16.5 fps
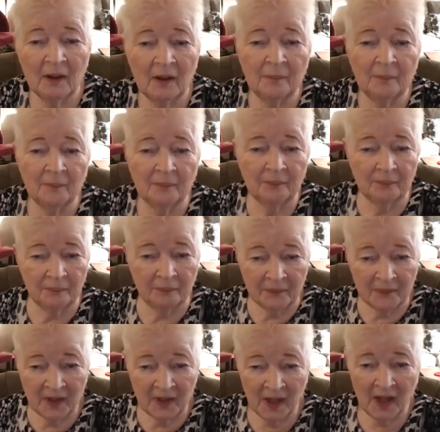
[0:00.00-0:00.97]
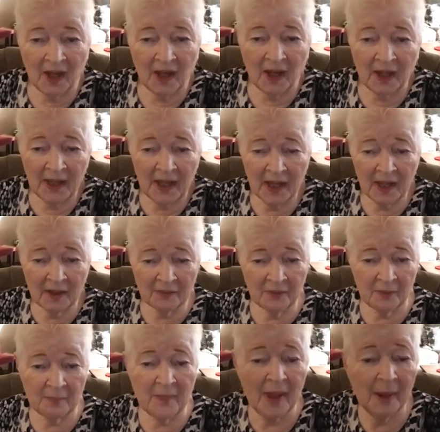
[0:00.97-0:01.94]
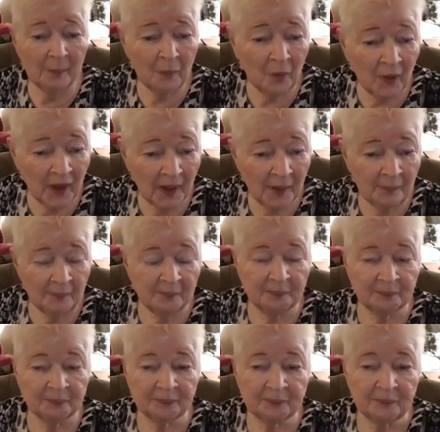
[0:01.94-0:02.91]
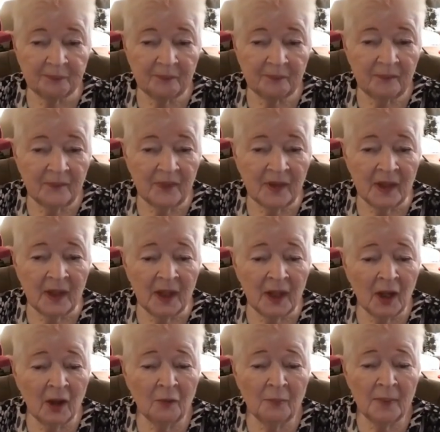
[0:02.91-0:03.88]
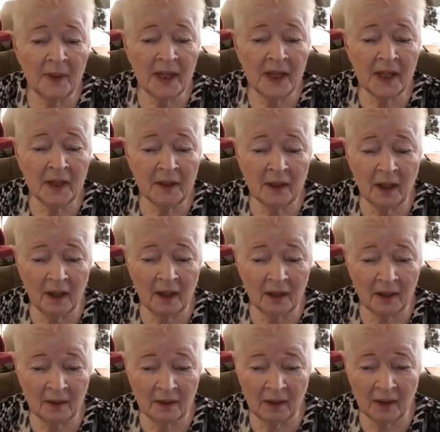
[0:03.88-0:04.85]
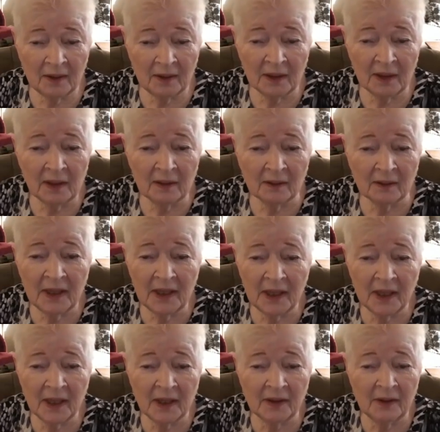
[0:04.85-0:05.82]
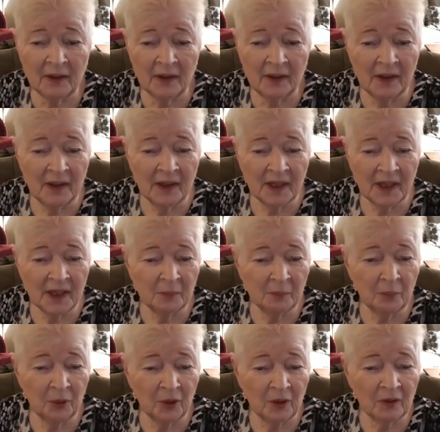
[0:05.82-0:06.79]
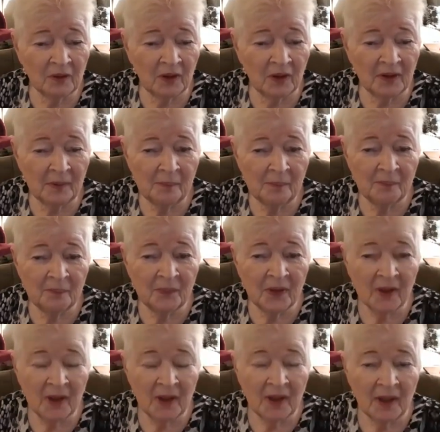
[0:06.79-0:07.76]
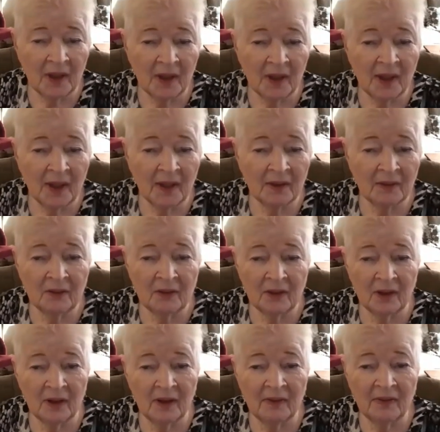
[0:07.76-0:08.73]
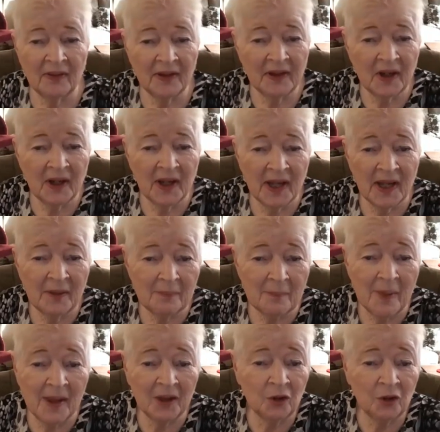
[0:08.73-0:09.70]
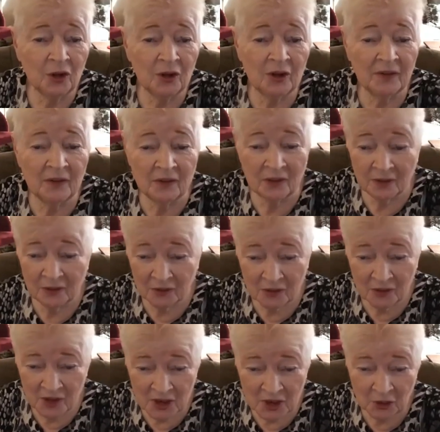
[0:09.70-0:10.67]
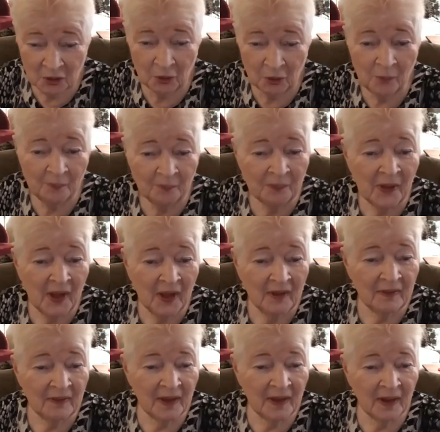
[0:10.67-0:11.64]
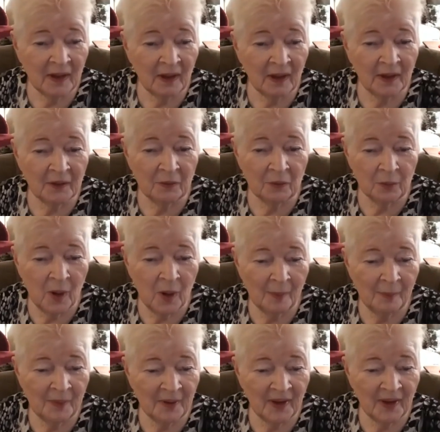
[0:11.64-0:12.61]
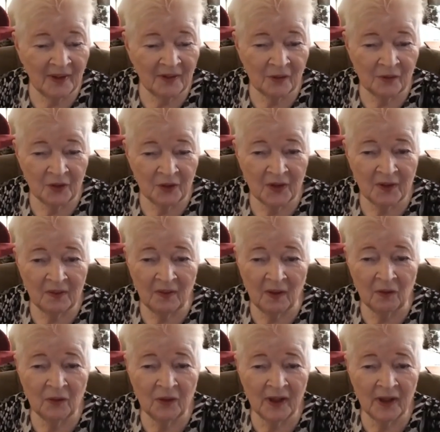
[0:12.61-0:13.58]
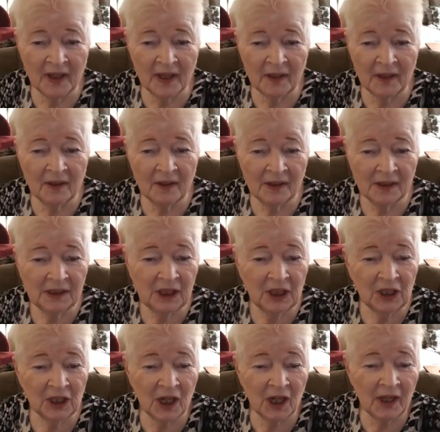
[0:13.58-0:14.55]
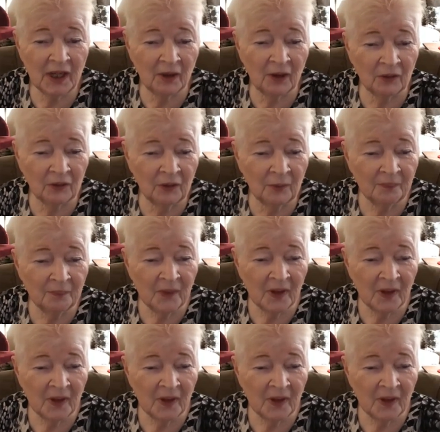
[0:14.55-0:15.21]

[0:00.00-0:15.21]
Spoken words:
I have a memory of being a little kid in Brooklyn. And I think I had mentioned to you that I grew up as a very lonely child.